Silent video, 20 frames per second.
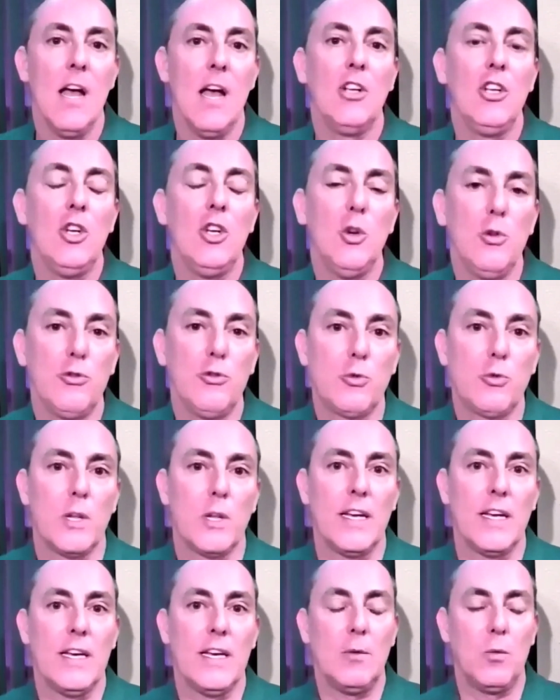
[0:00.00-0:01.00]

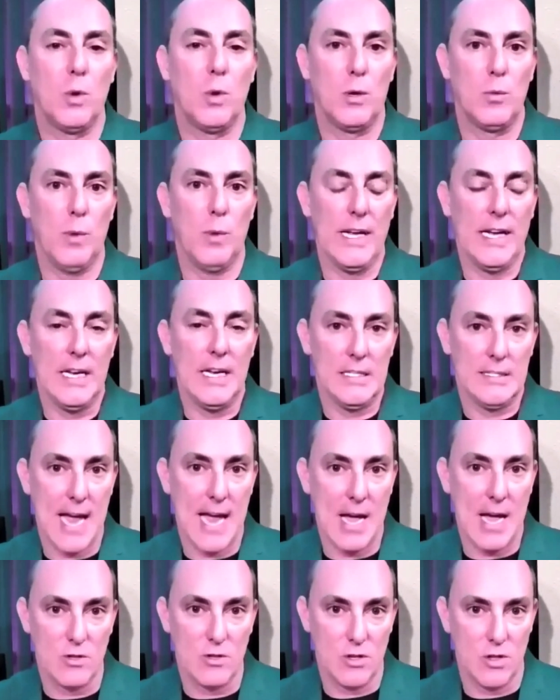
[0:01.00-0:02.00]
usually when we get
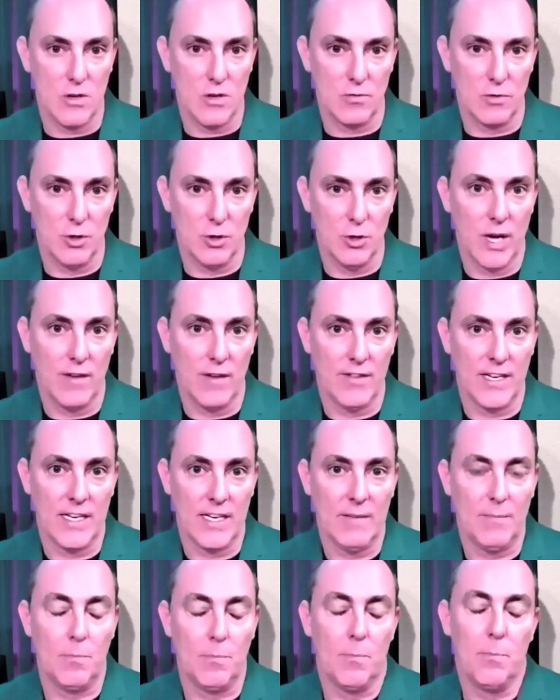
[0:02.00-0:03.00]
down to the root of
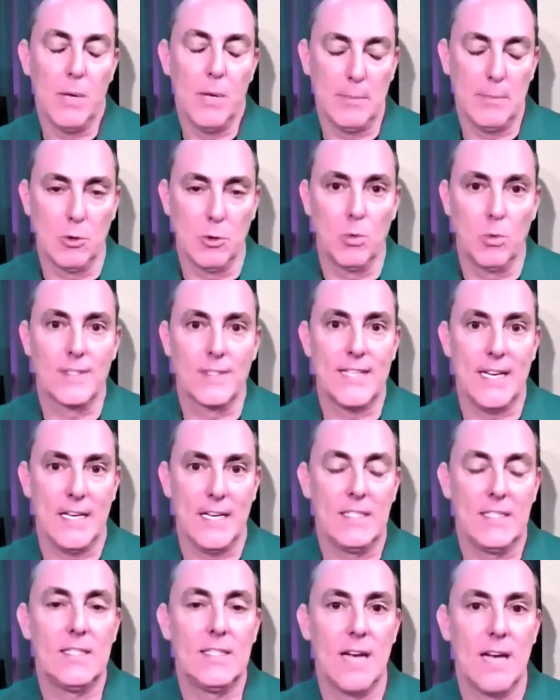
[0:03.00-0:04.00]
it, people will say
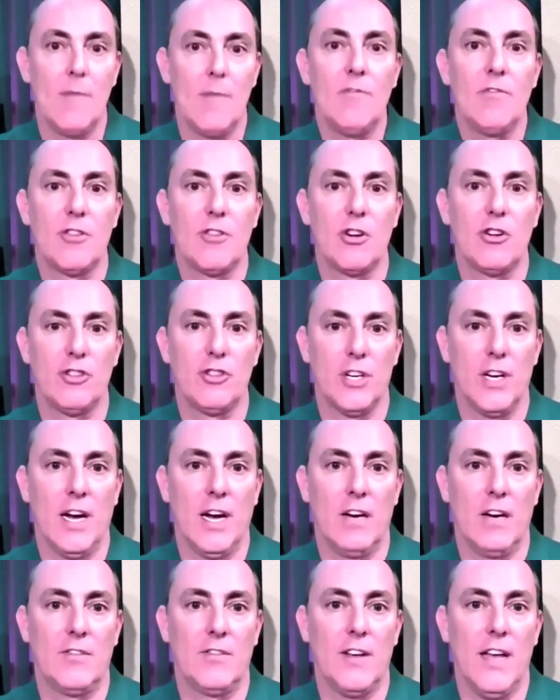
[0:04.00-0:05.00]
some version
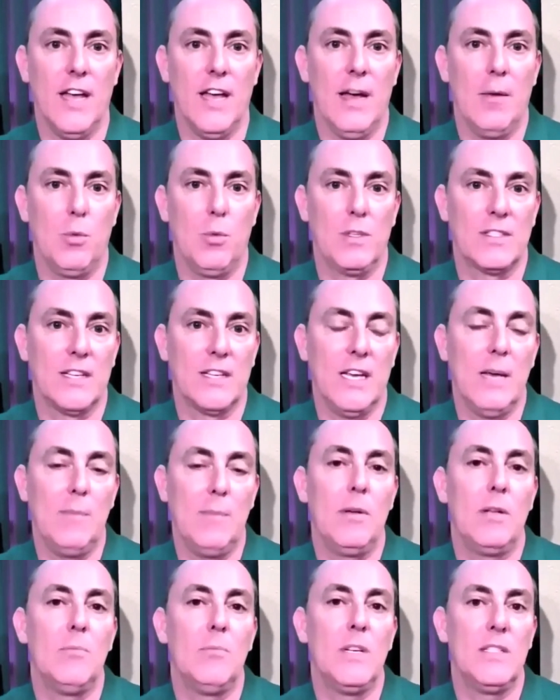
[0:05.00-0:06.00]
of it was
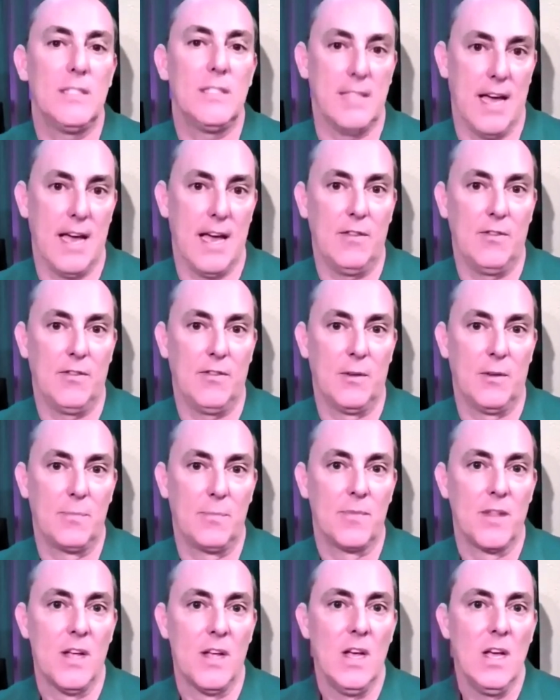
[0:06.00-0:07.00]
keeping me safe.
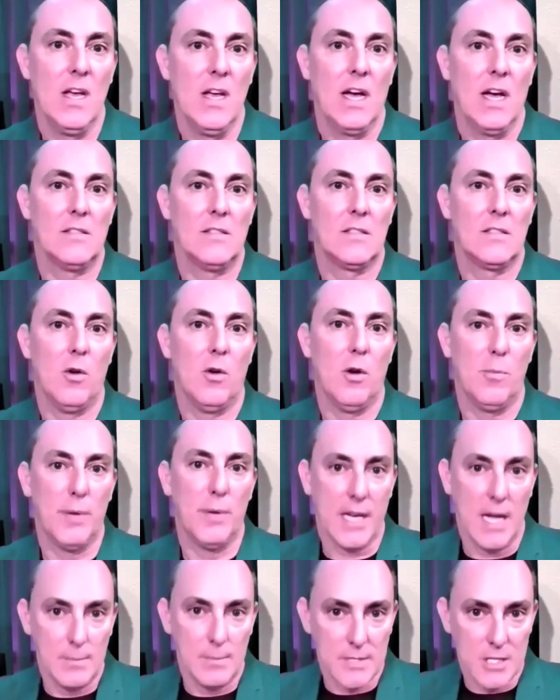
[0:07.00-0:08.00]
And so it
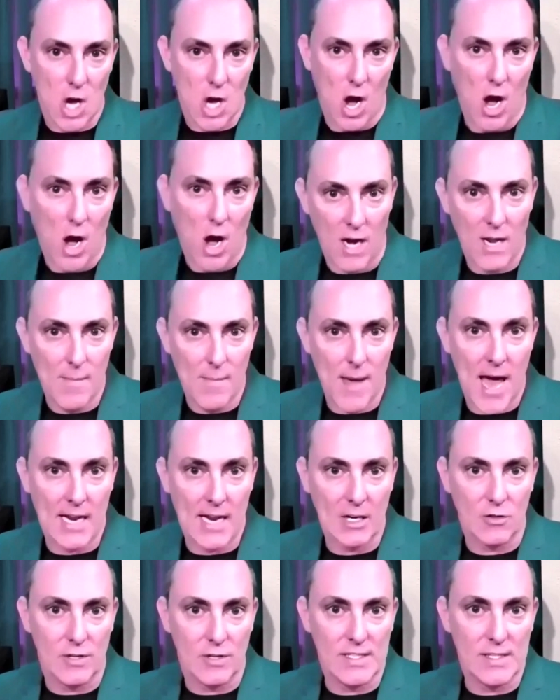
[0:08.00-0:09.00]
becomes an
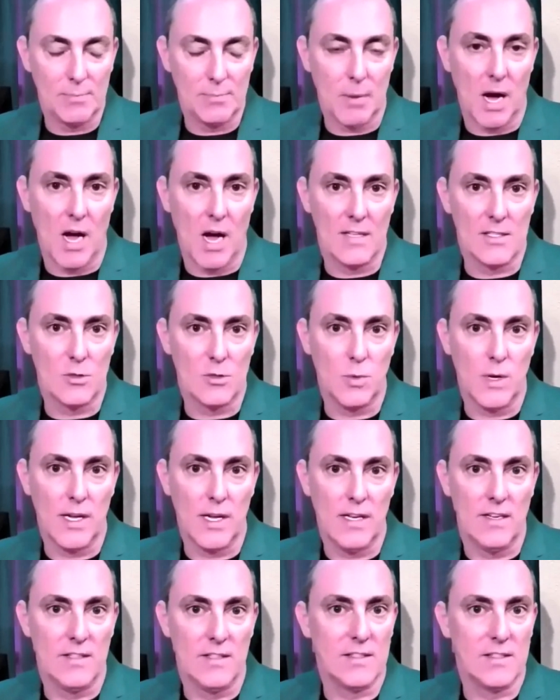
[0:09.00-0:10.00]
automatic response
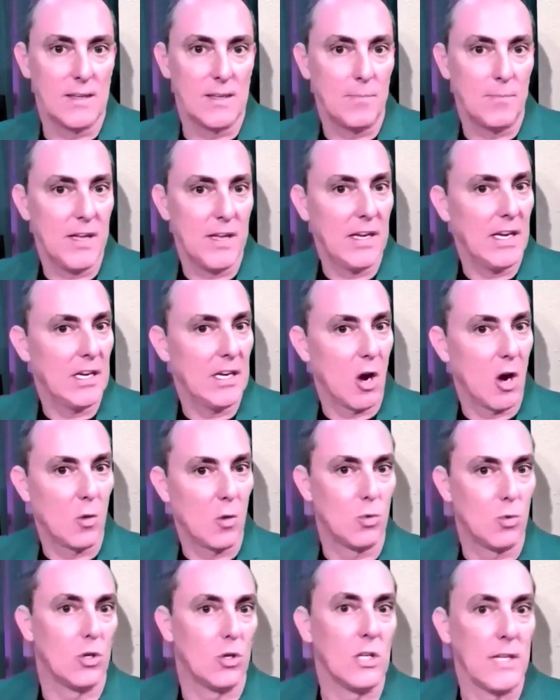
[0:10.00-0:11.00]
when something in our
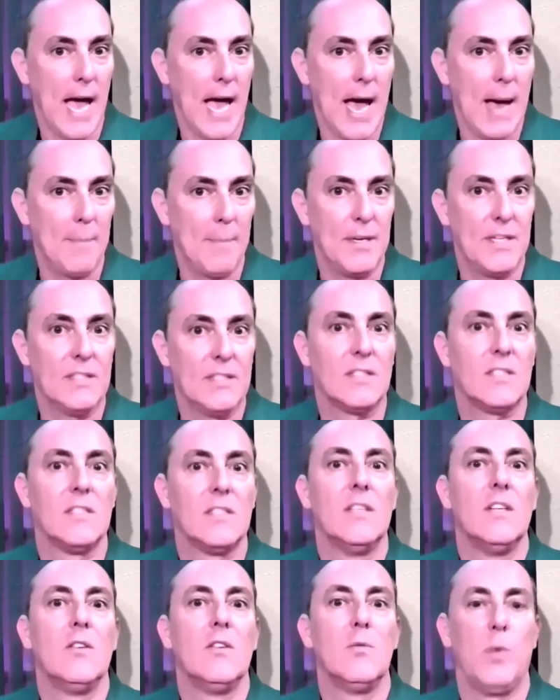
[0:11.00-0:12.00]
world happens.
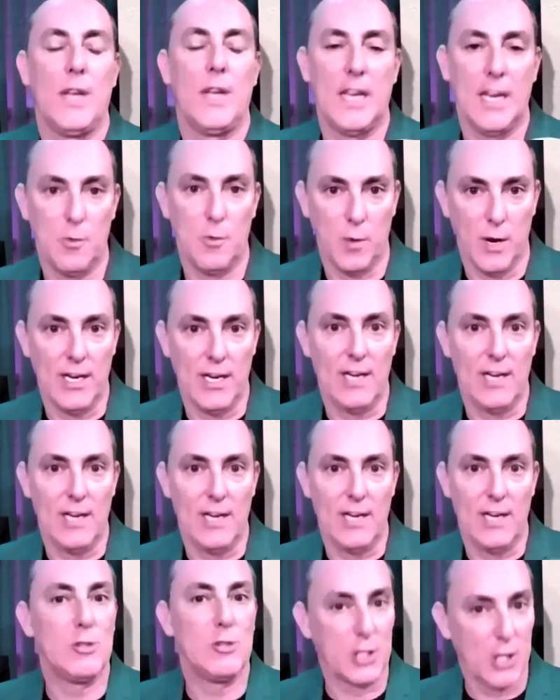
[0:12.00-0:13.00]
We get what
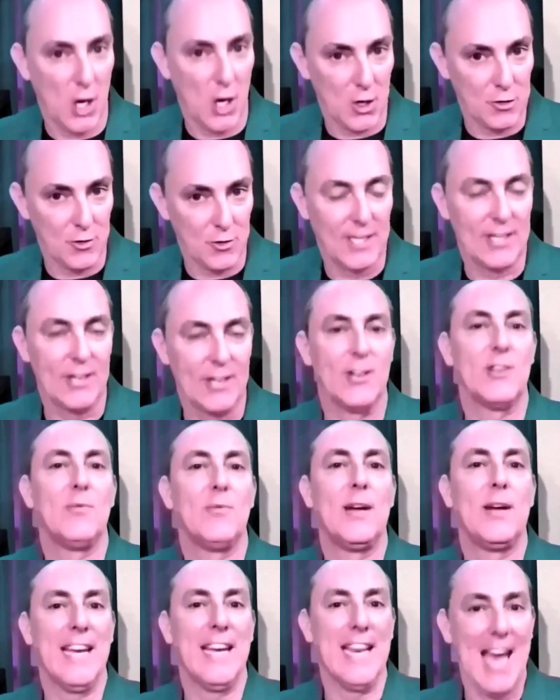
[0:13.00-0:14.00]
we used to call triggered.
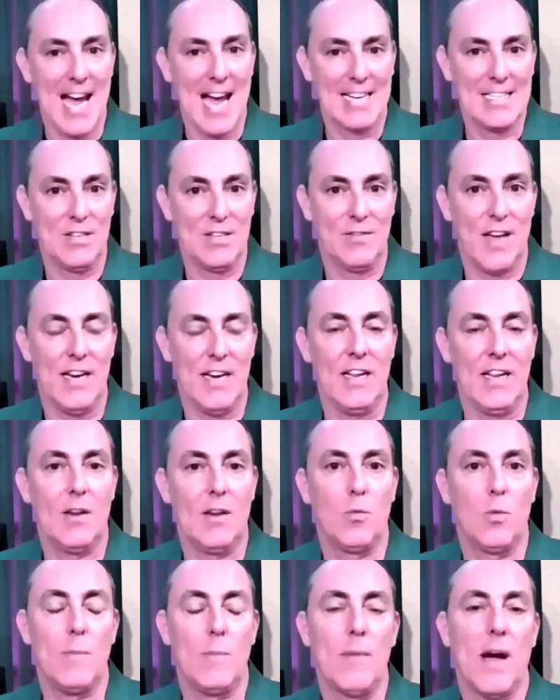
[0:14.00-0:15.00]
We get
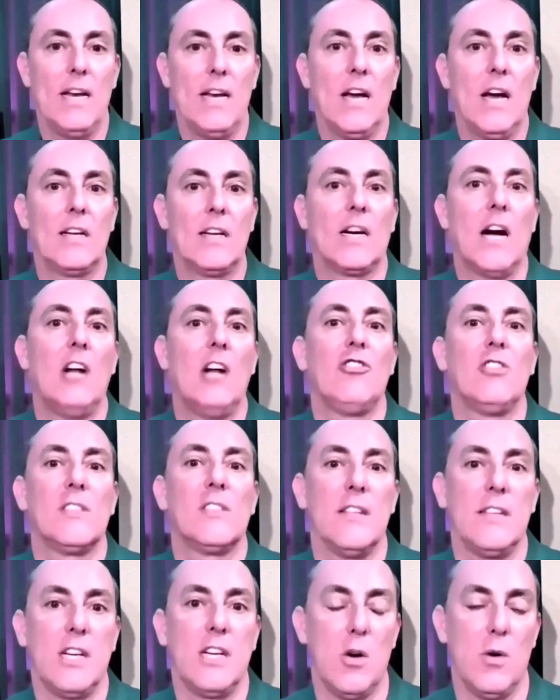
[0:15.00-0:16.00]
activated. We might
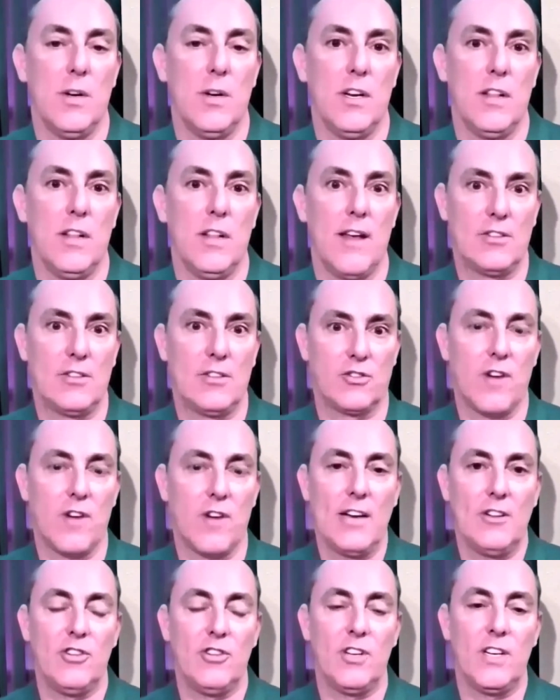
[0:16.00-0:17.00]
unconsciously go into that
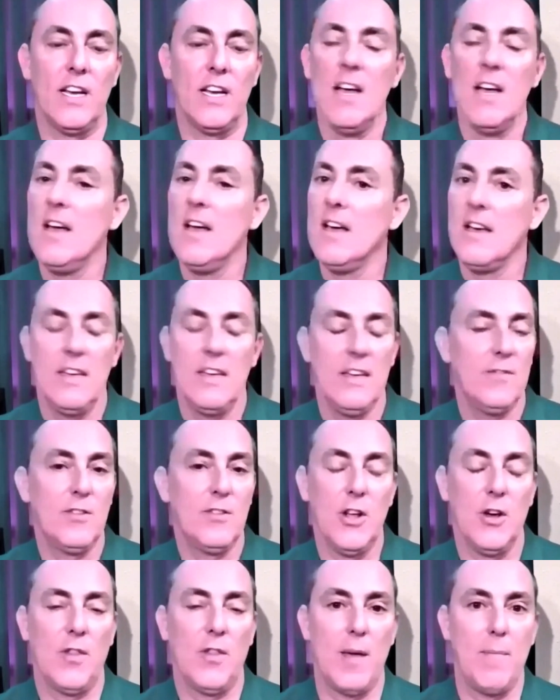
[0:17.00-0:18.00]
strategy,
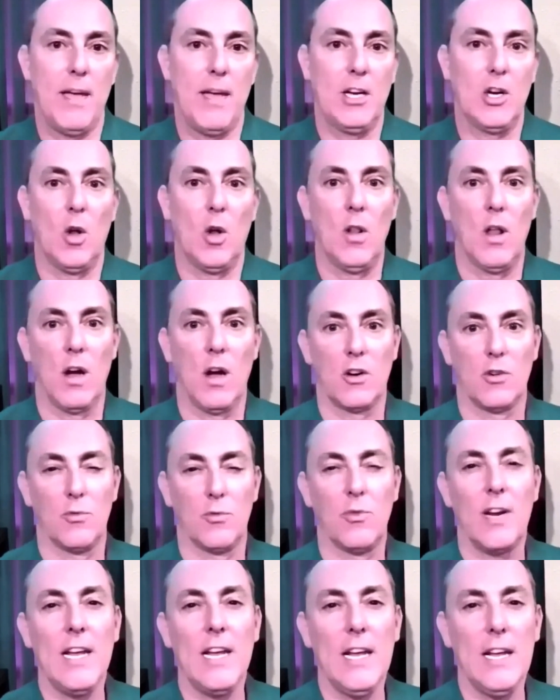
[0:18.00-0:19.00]
even though they may no longer
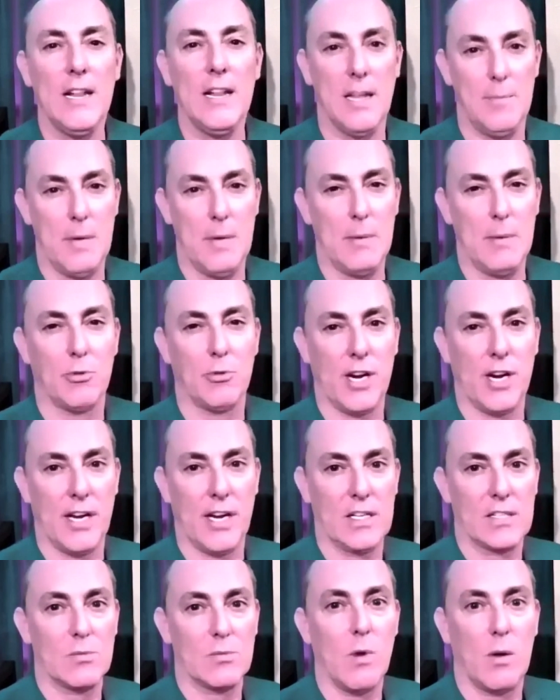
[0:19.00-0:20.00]
really be
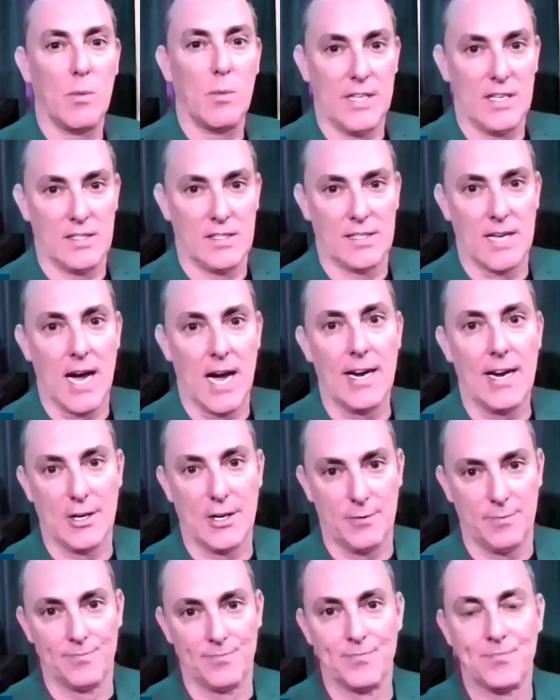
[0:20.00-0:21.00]
bringing us what we desire.